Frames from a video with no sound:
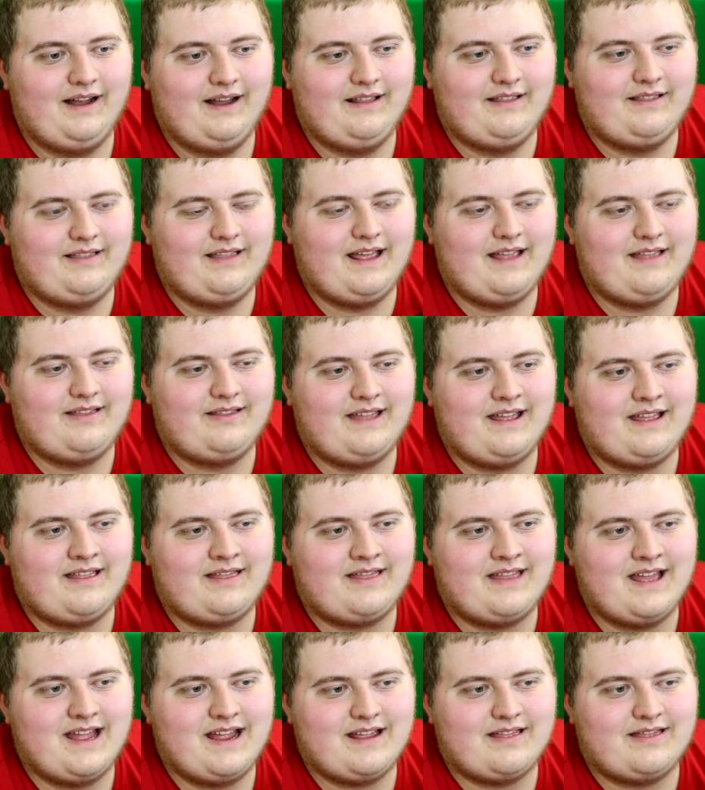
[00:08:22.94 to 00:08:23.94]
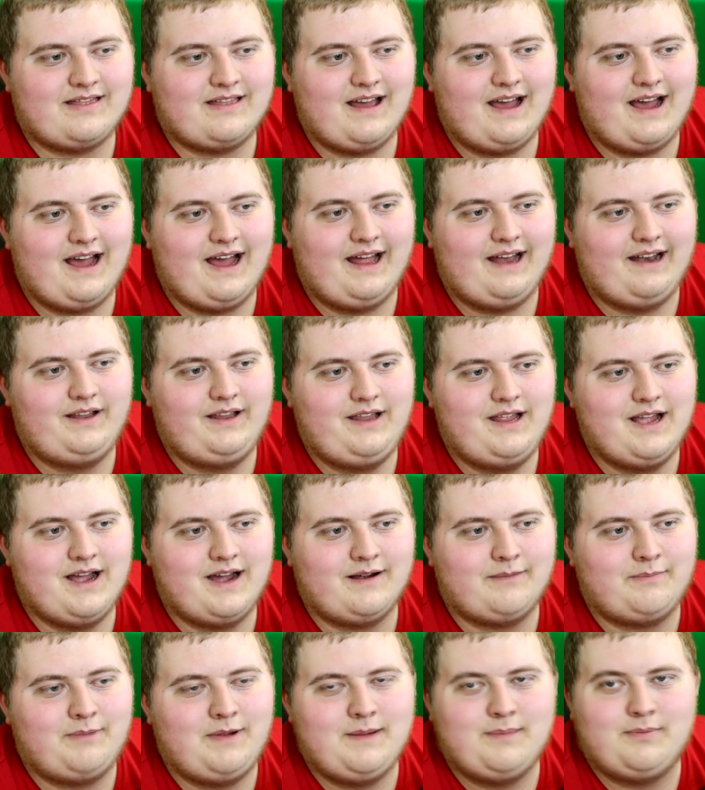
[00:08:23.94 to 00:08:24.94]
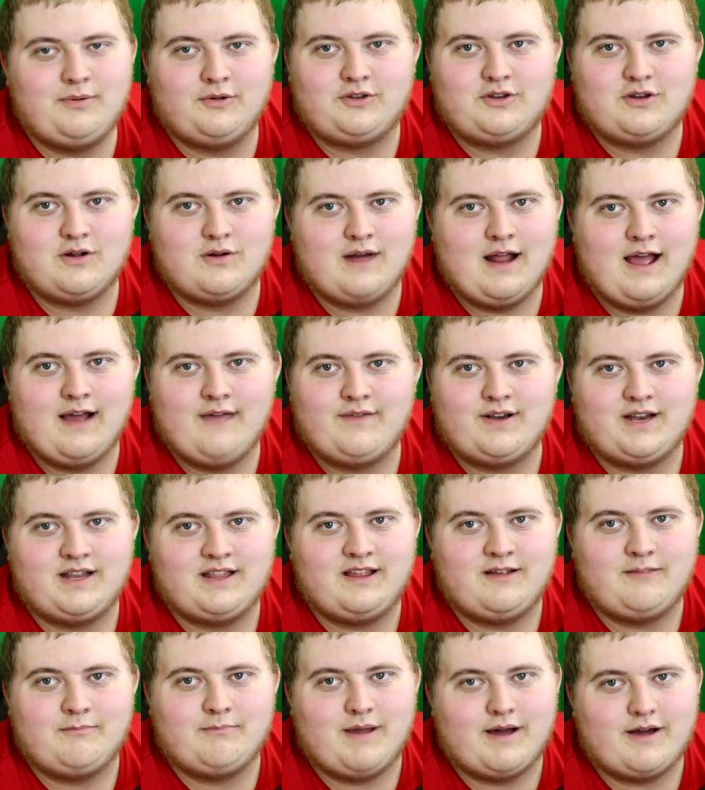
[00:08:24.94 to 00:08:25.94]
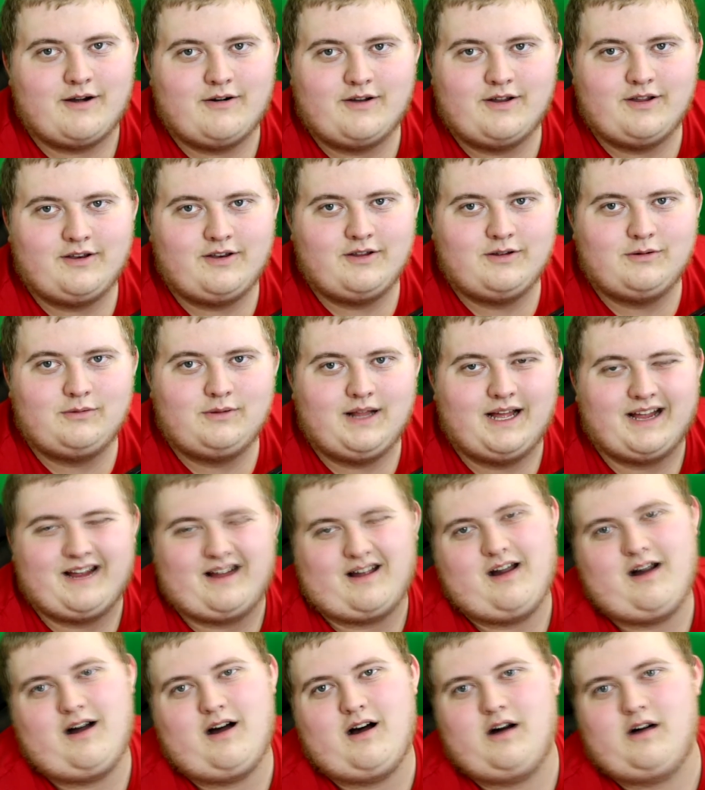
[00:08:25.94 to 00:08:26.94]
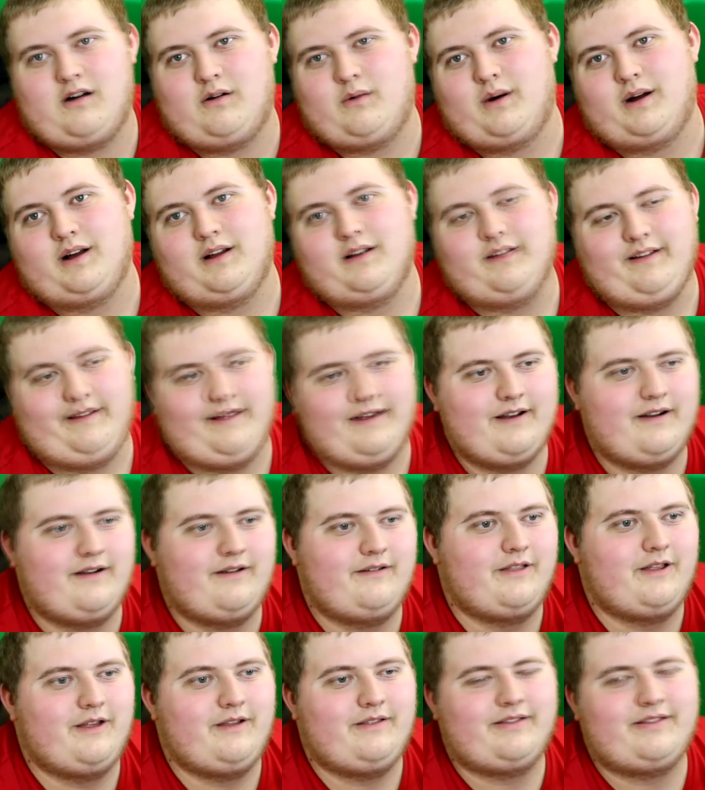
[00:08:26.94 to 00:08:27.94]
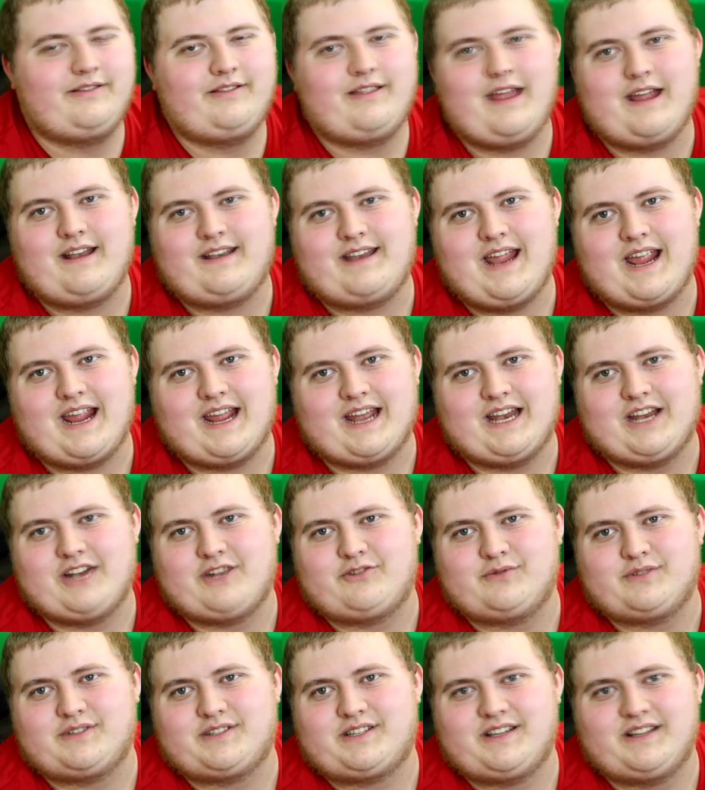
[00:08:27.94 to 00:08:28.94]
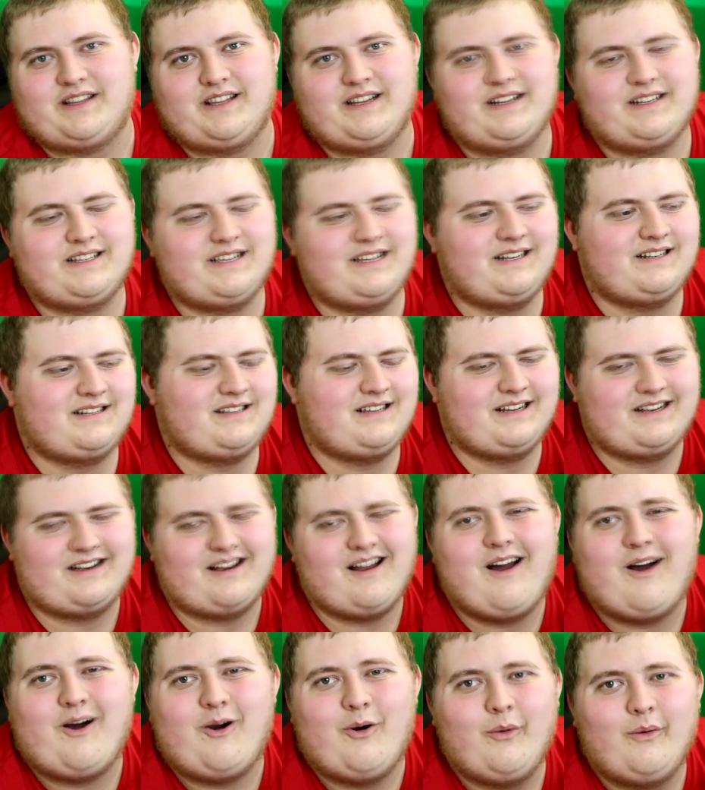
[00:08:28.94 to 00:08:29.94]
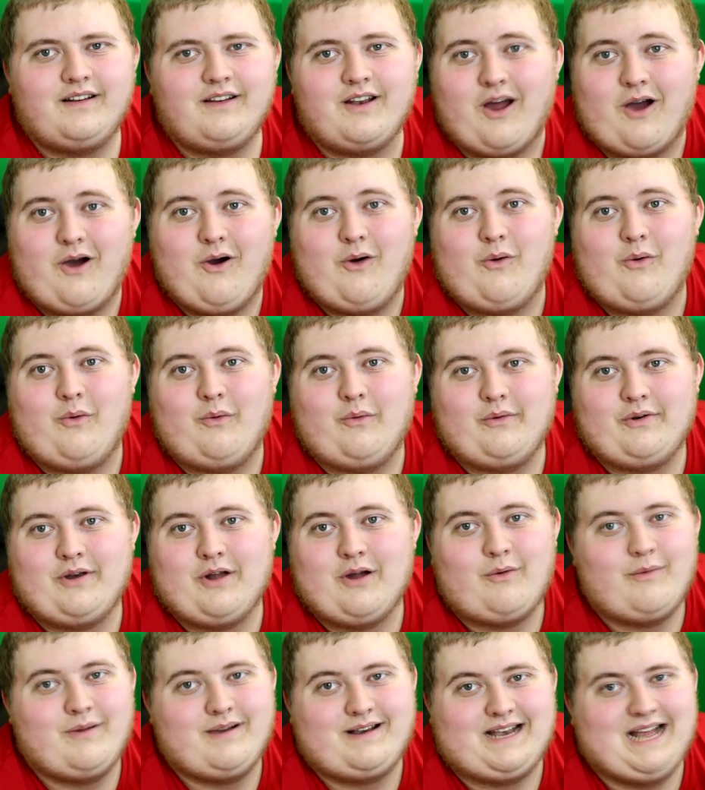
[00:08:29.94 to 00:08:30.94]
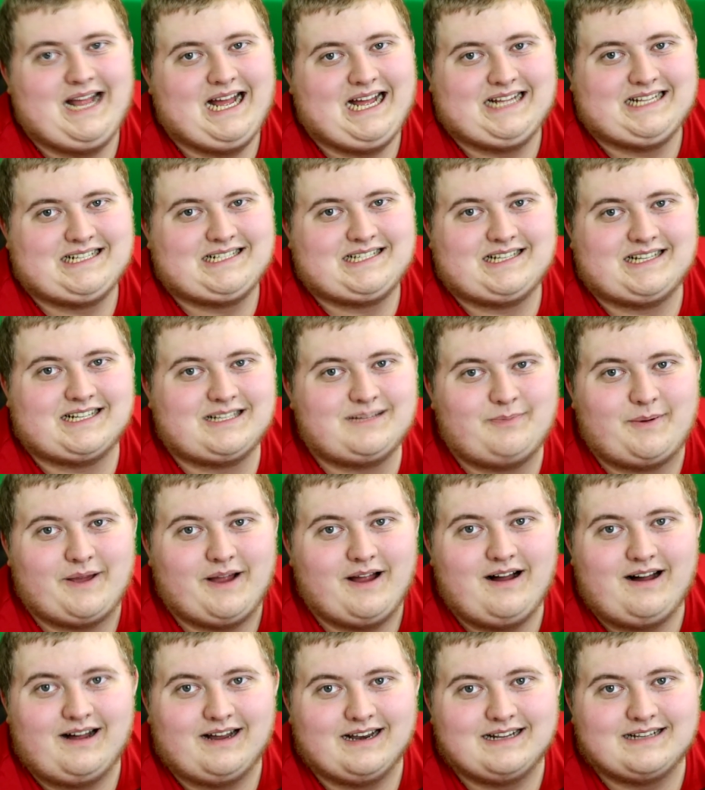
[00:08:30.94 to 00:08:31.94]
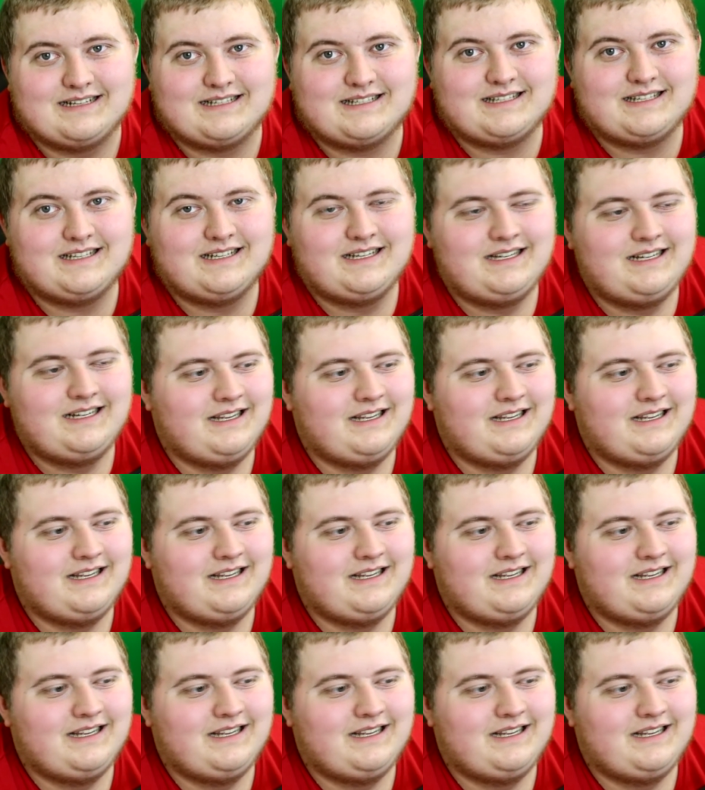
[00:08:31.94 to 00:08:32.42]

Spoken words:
they think that young people don't have anything better to do. Like, oh, well, you know, they take an interest in it. And it's like, no one does. Let's be honest.